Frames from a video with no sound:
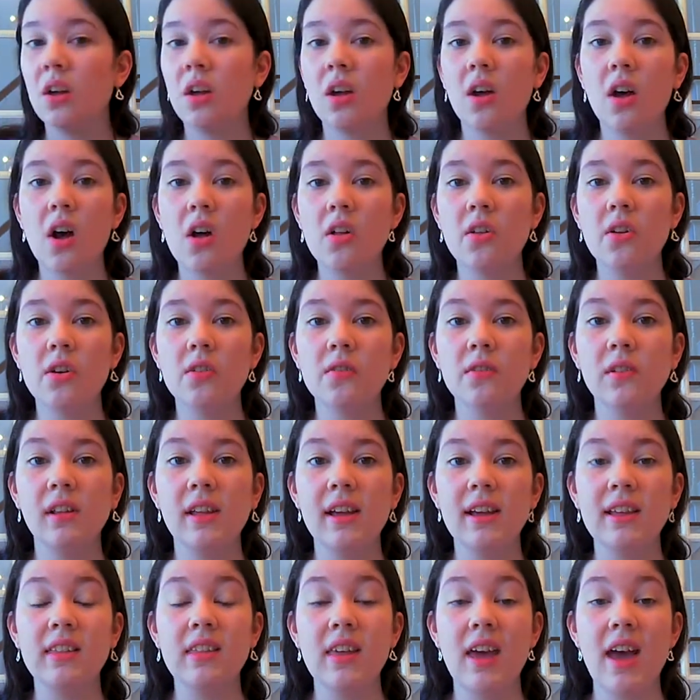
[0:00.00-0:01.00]
all over
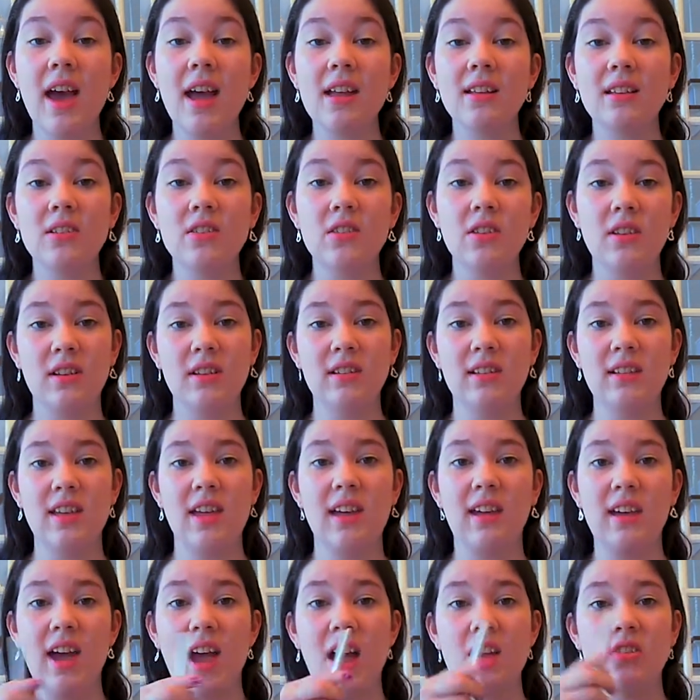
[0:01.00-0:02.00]
like that, so as you can see,
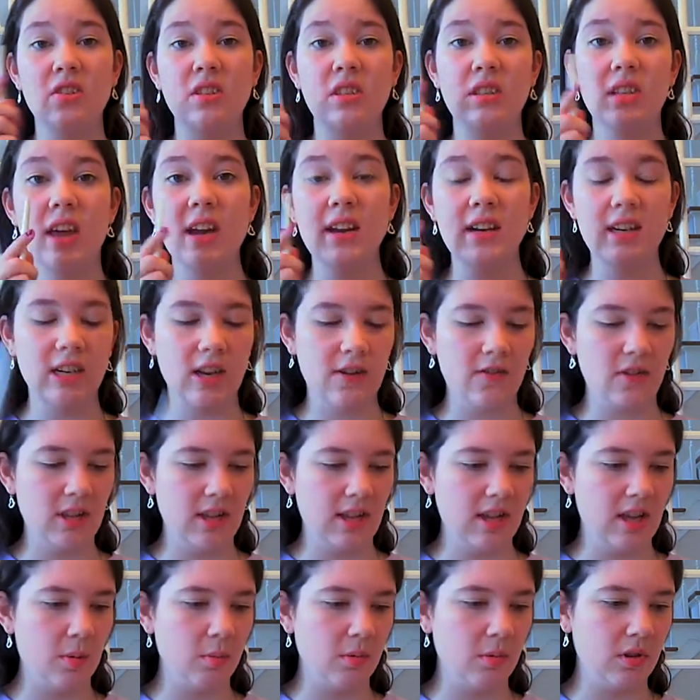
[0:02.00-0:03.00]
it kind of just lightened
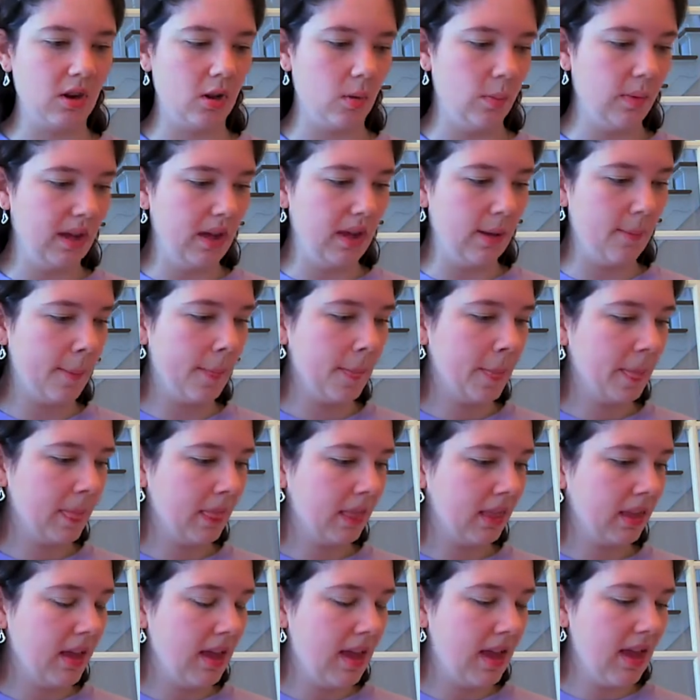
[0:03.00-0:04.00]
everything up a little bit.
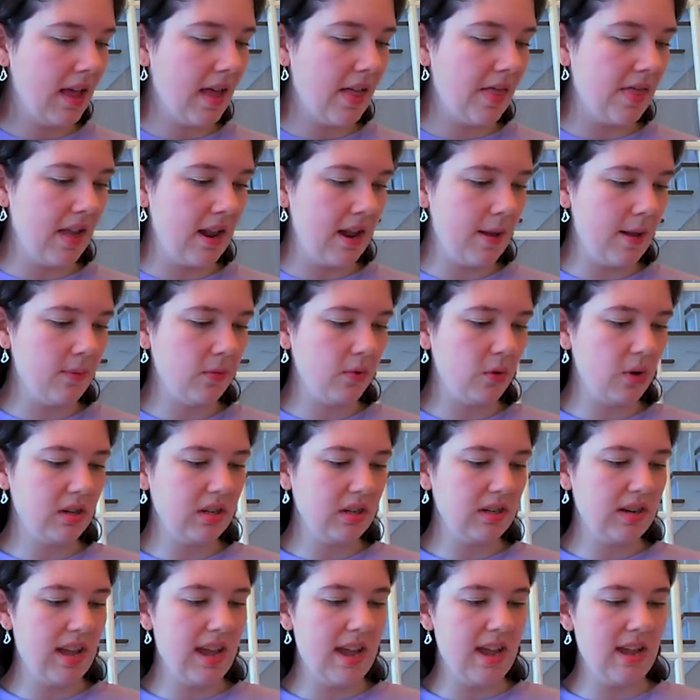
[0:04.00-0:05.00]
And then I'm going
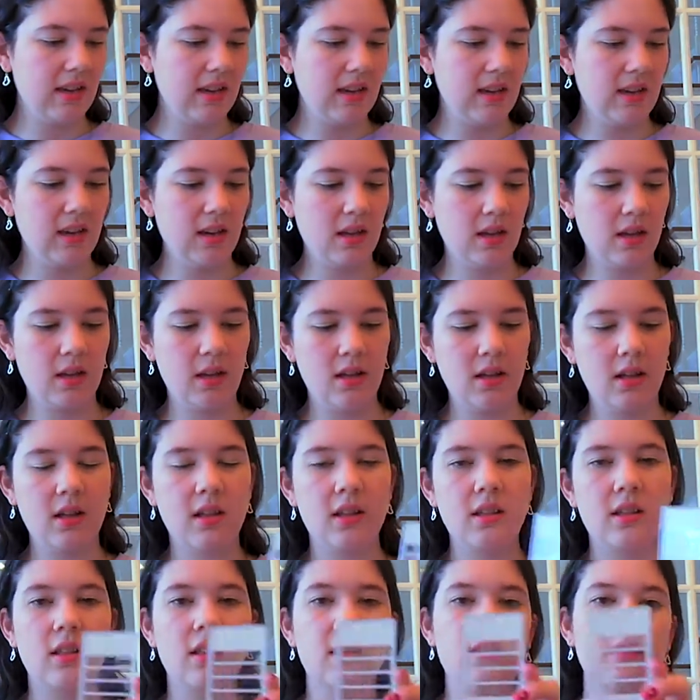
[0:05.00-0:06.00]
to take
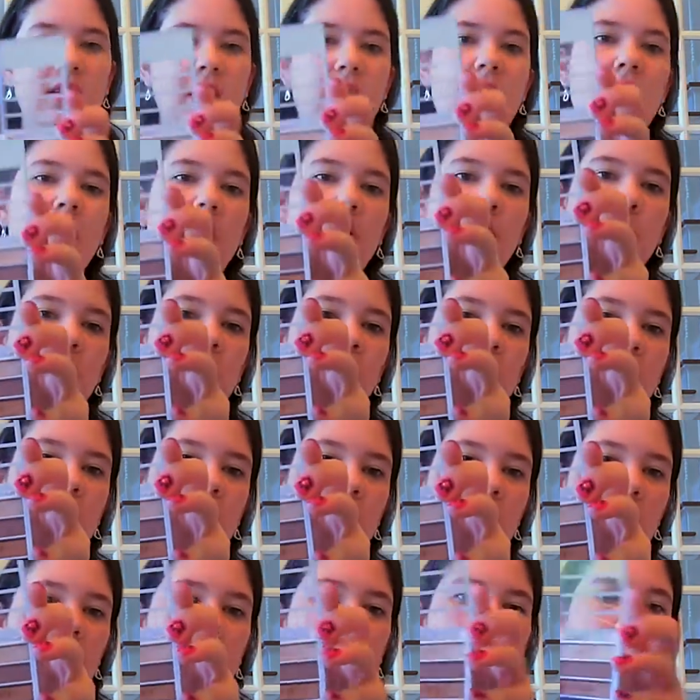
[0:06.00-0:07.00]
this color, which
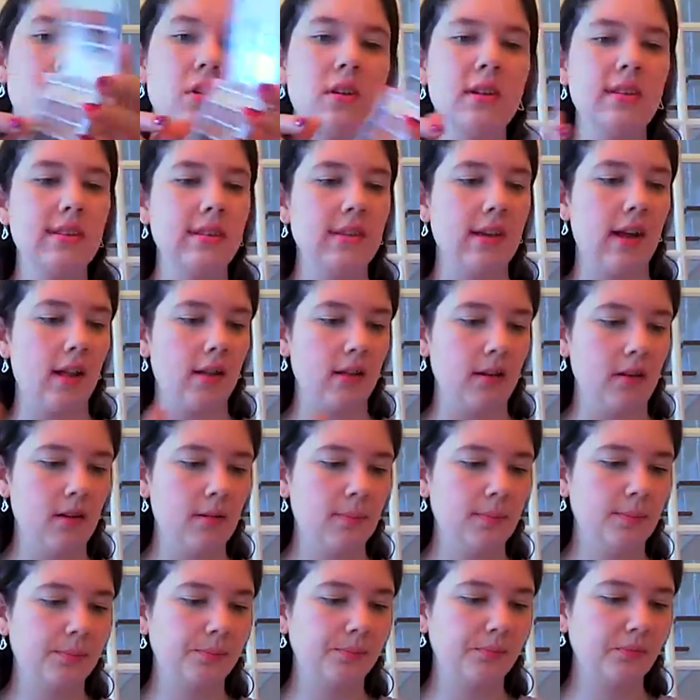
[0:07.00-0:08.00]
is the crease
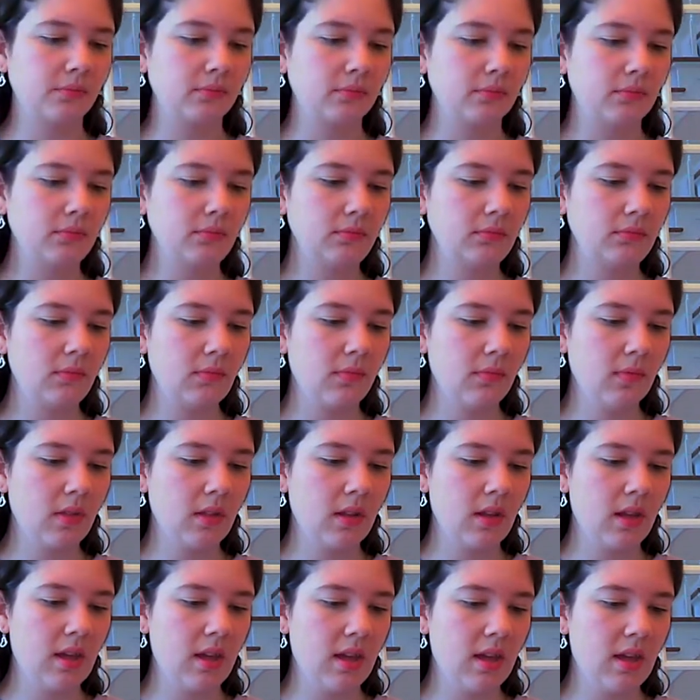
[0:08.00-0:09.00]
color,
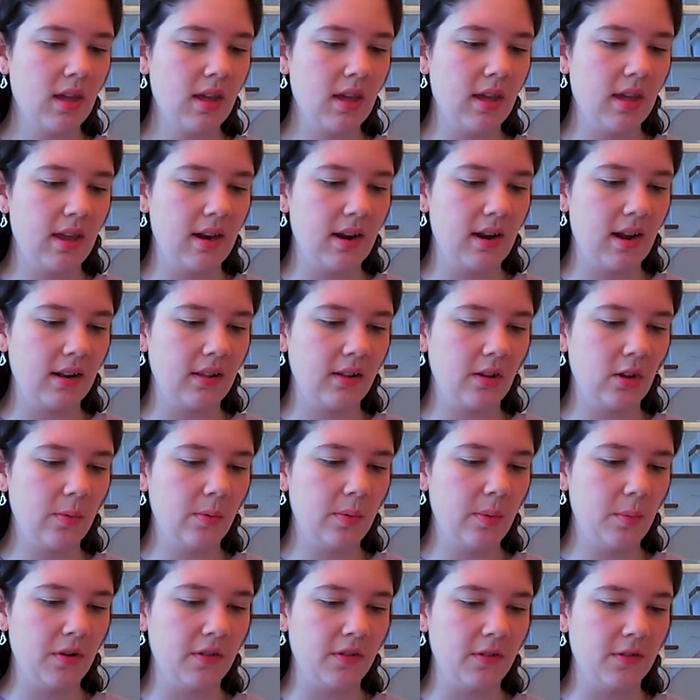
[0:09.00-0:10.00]
and on a little
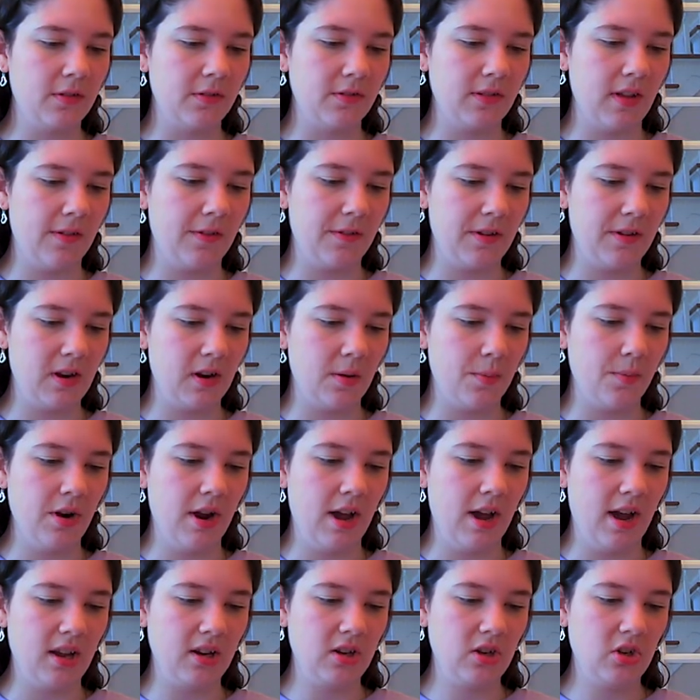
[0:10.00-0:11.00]
bit more of a fluffier
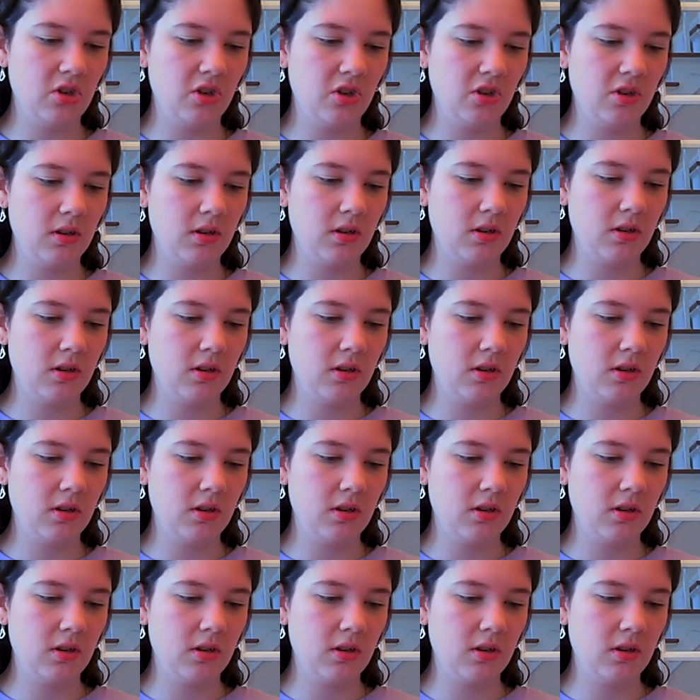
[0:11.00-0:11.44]
brush,